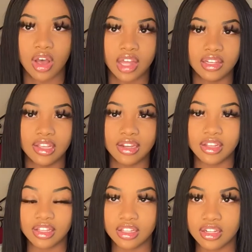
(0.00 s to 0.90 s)
I
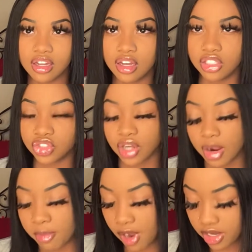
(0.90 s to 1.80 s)
needed a
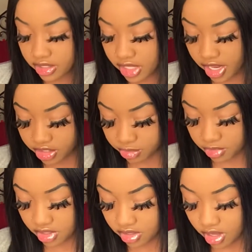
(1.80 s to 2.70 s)
tripod
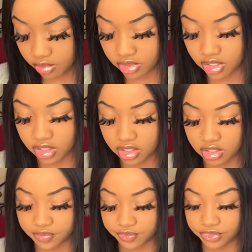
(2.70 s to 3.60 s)
attachment that was
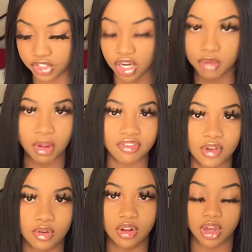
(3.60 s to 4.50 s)
gonna turn my
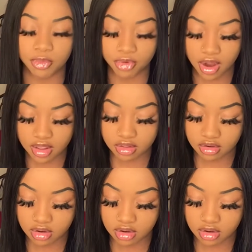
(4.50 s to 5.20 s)
phone upright.